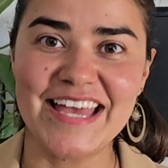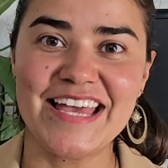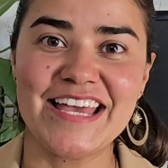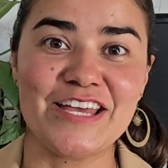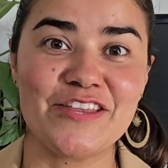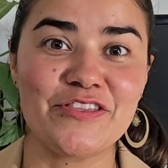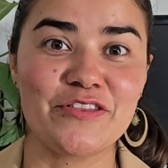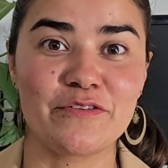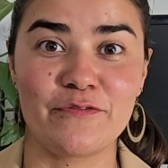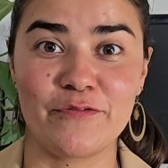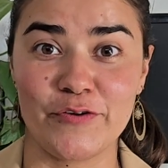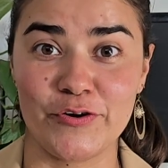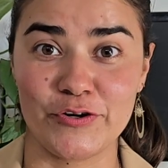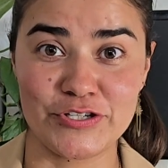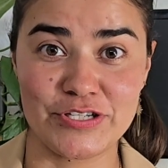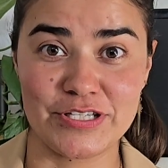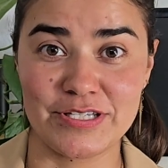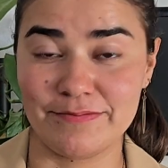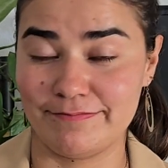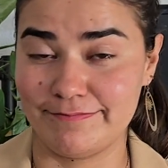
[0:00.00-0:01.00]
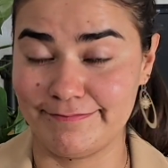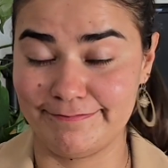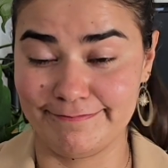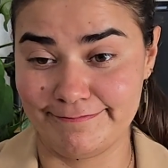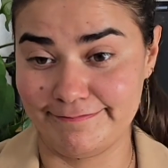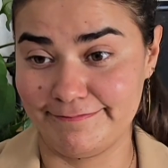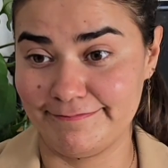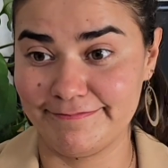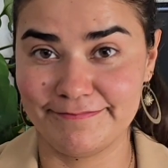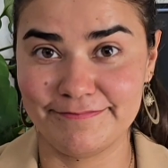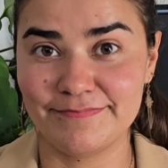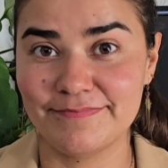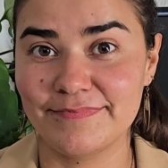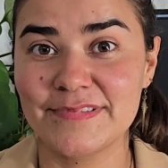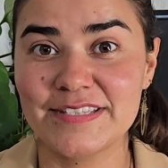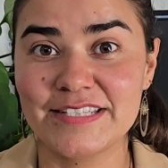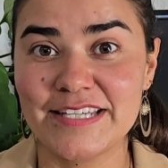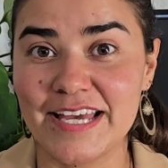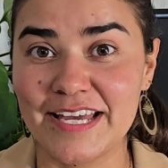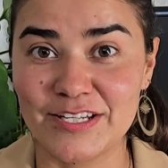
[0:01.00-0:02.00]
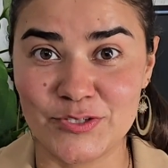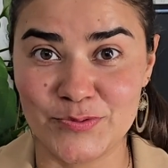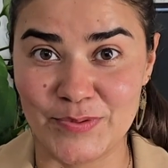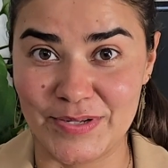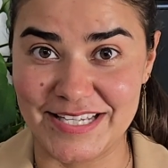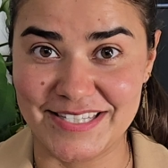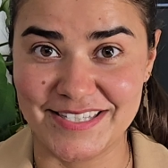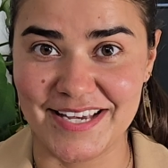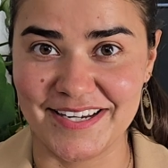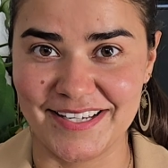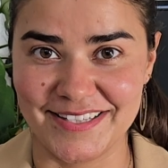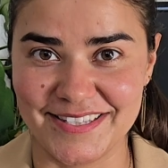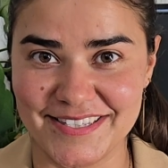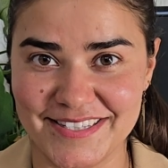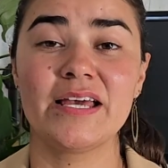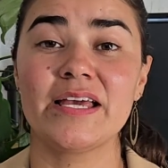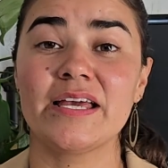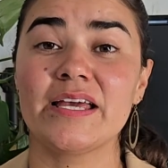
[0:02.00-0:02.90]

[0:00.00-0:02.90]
in the first 10-20 seconds.